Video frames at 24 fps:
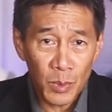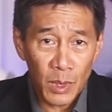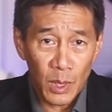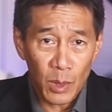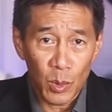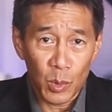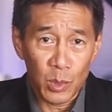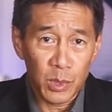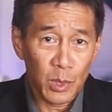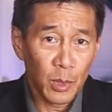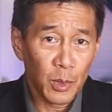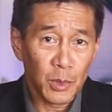
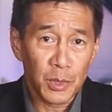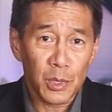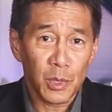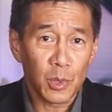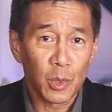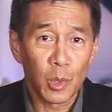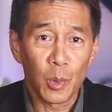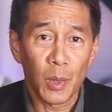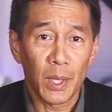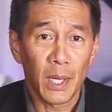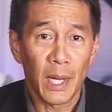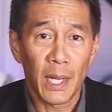Those little
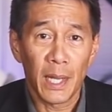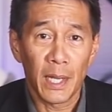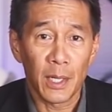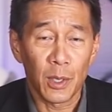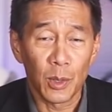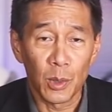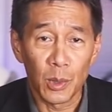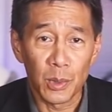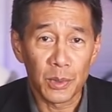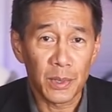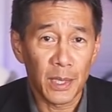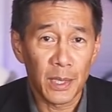screw-in
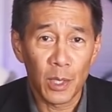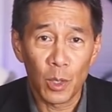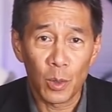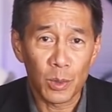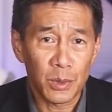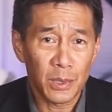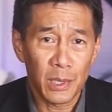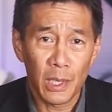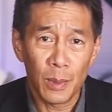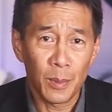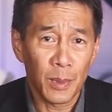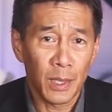handles, they don't
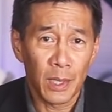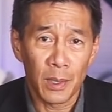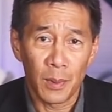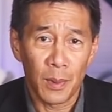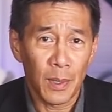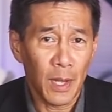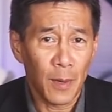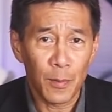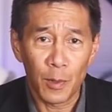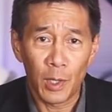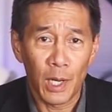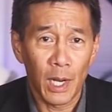seem to
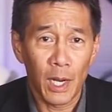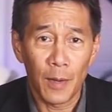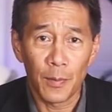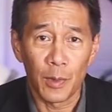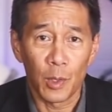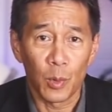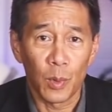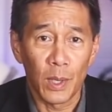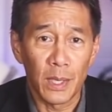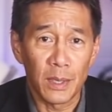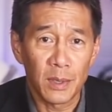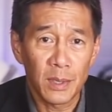ever have the
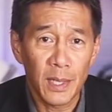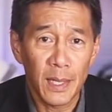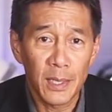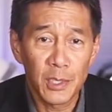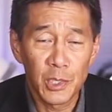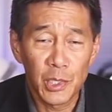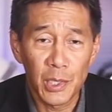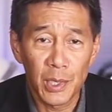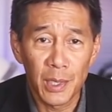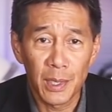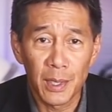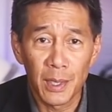right
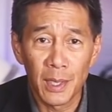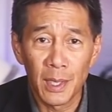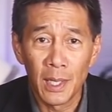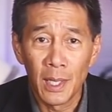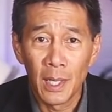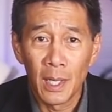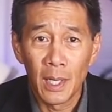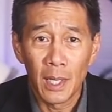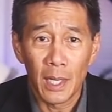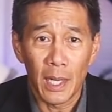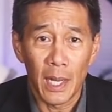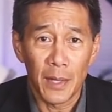tension,
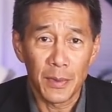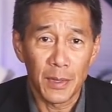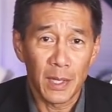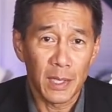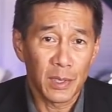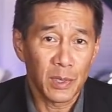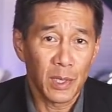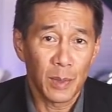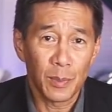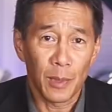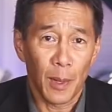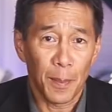and they
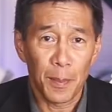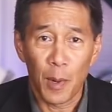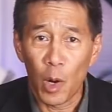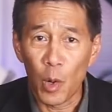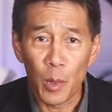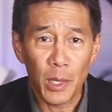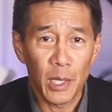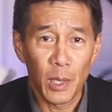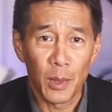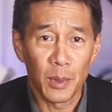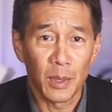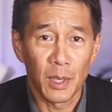seem to
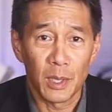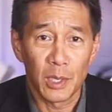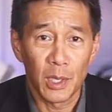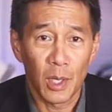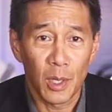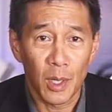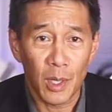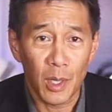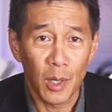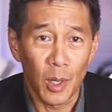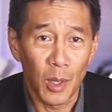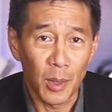poke you in the
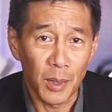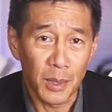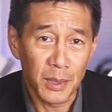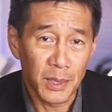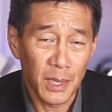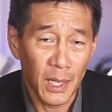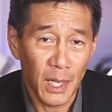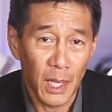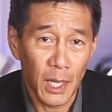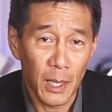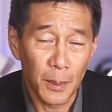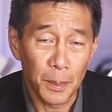dark all the
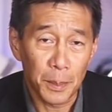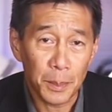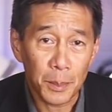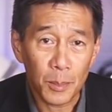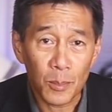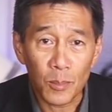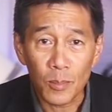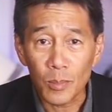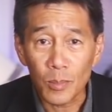time.